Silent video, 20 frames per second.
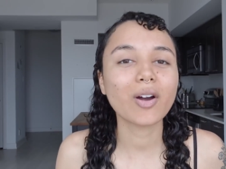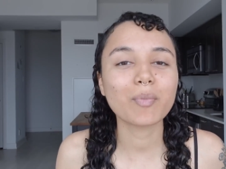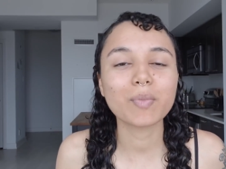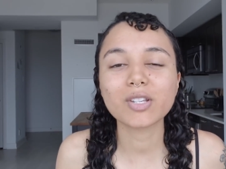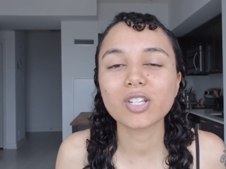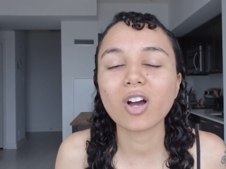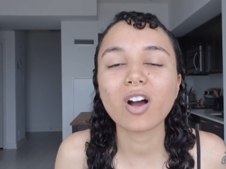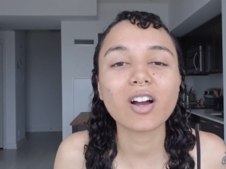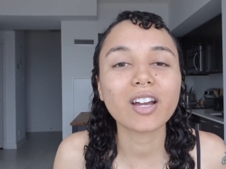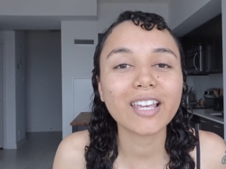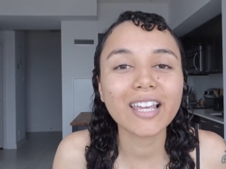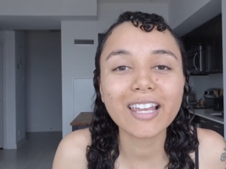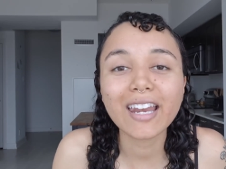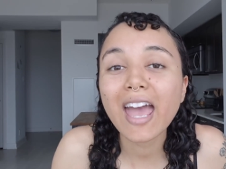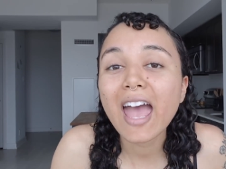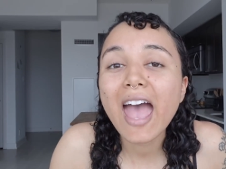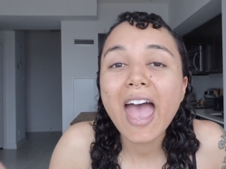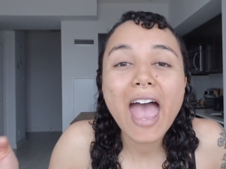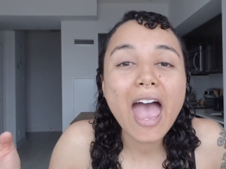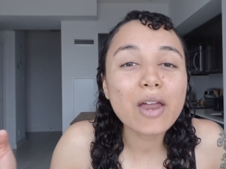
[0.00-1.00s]
I've been
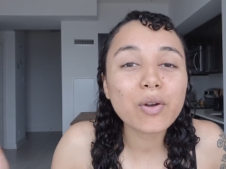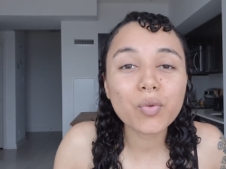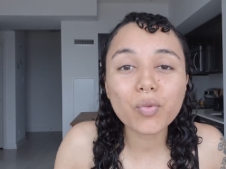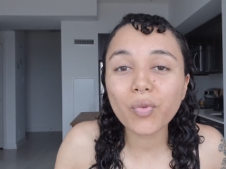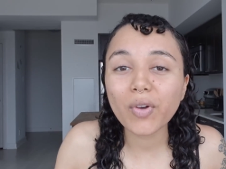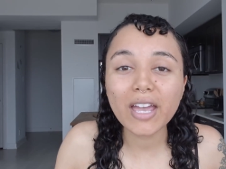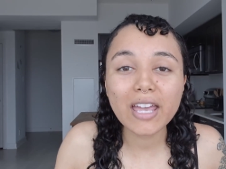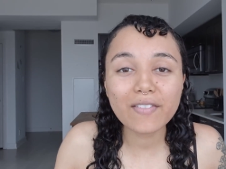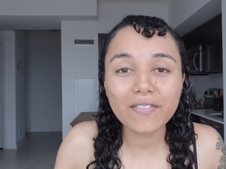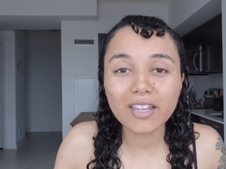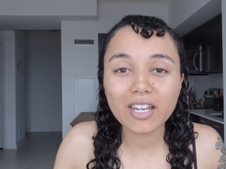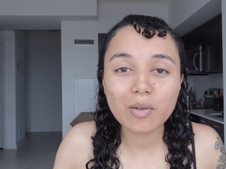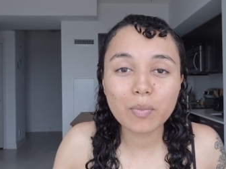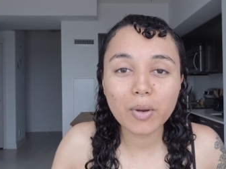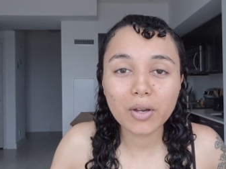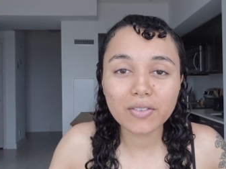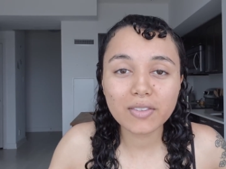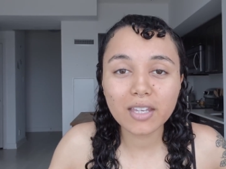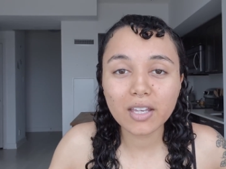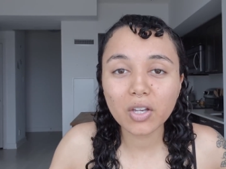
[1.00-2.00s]
talking and raving
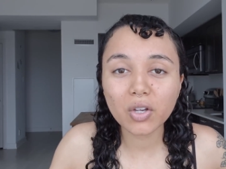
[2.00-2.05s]
about the